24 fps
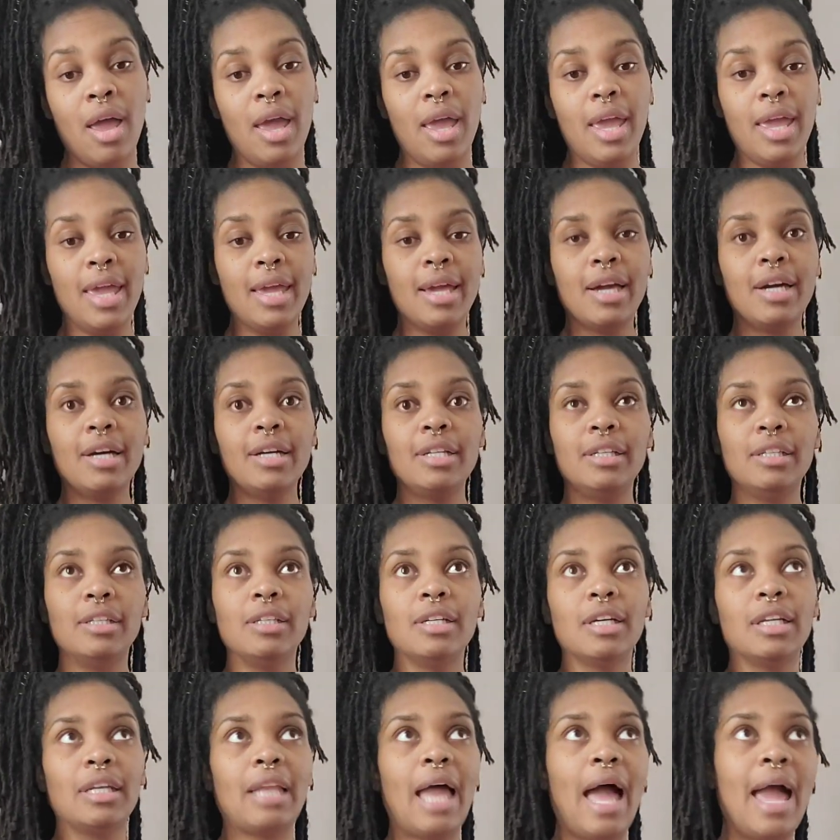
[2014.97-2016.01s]
It could
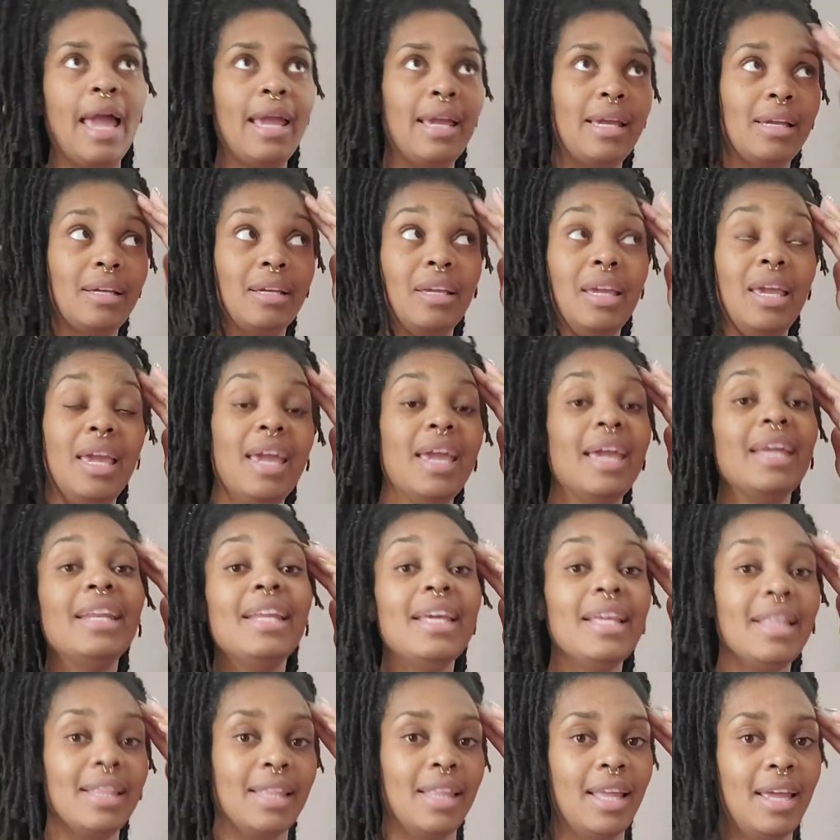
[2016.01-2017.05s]
look like
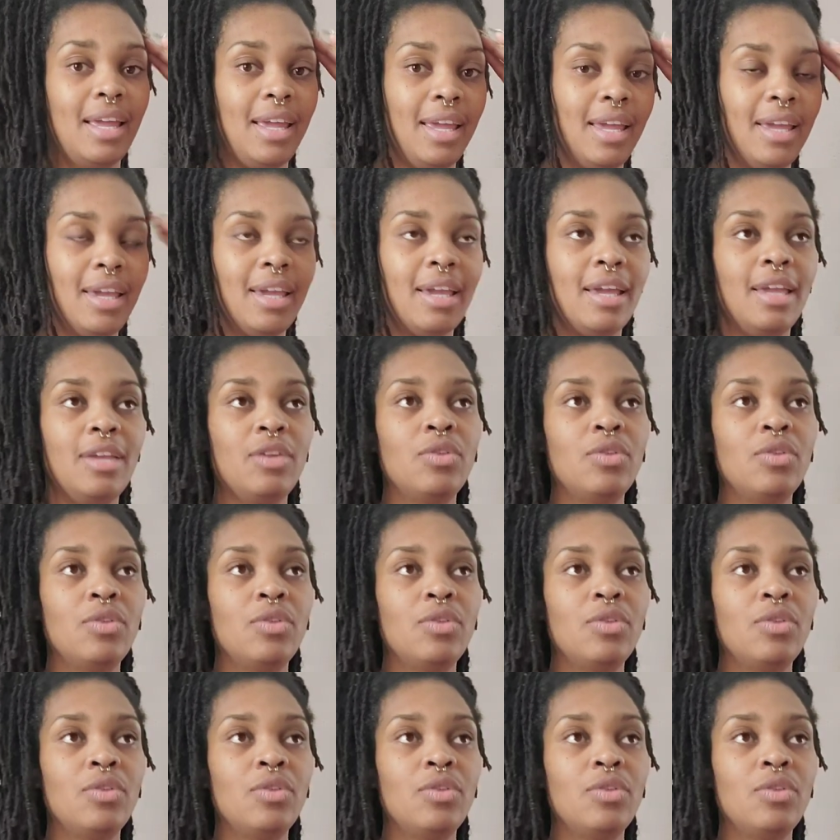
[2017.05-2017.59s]
anything,